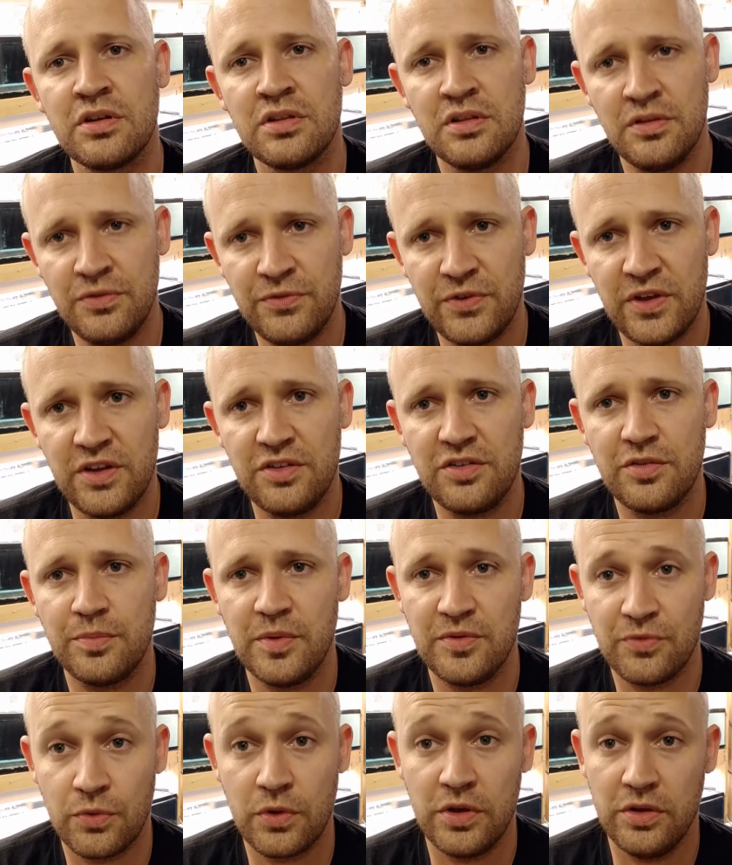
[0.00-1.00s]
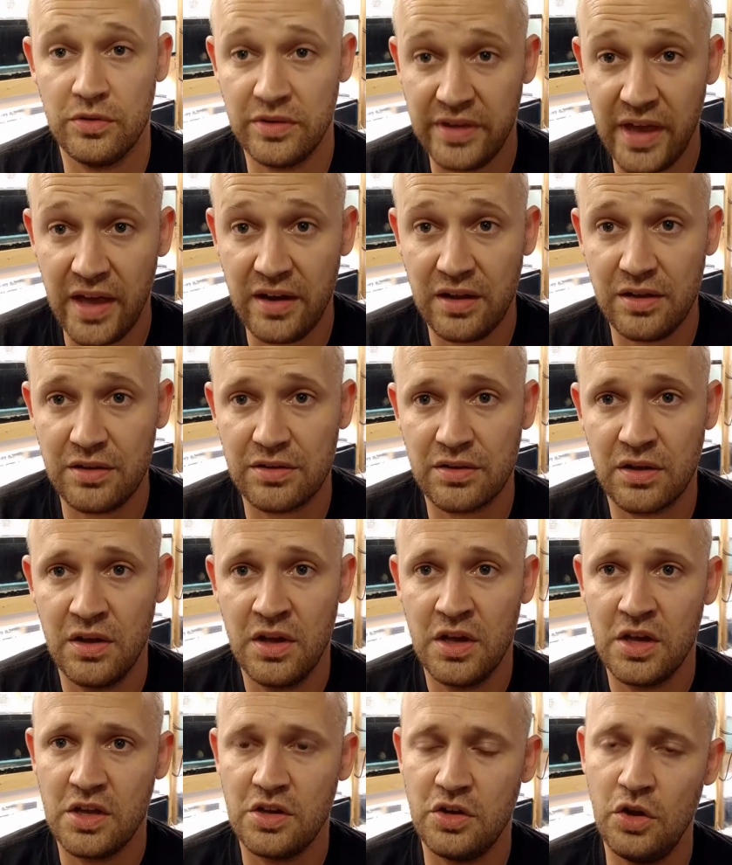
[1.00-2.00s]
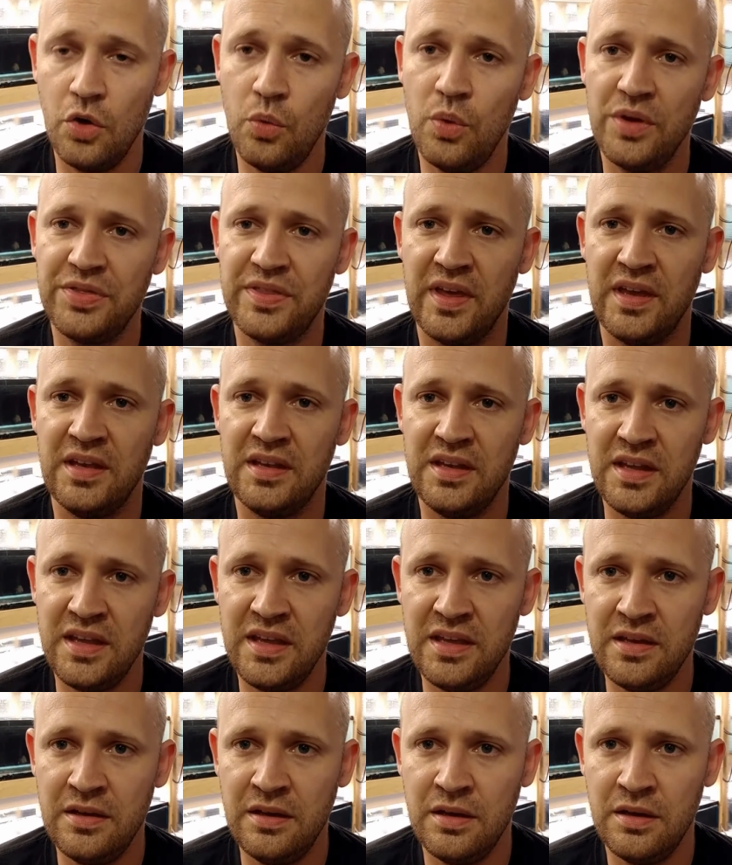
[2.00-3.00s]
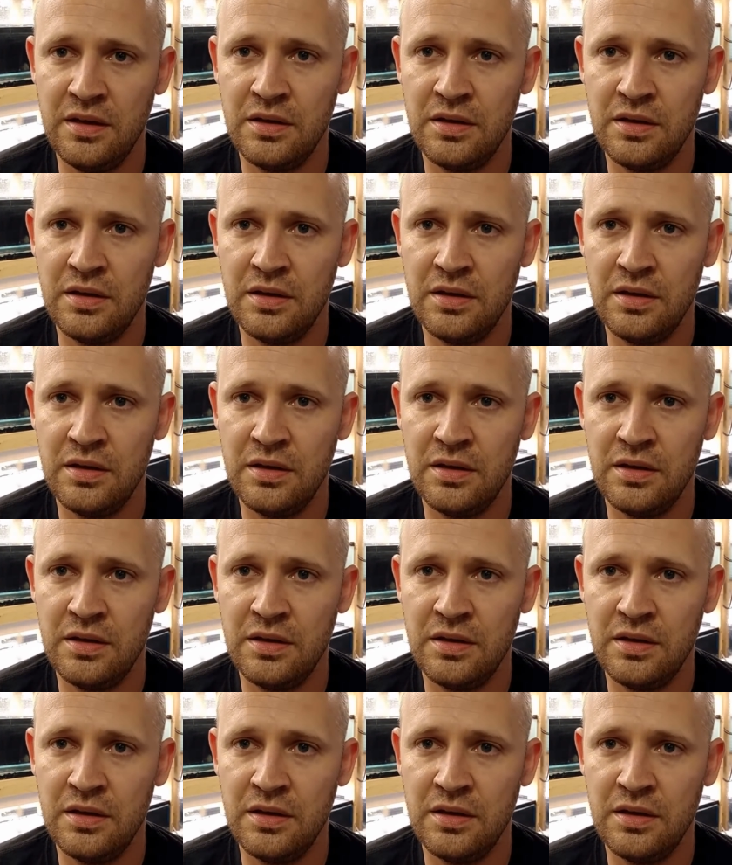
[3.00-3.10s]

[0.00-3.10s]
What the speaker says: the fish before you get it, know what they need,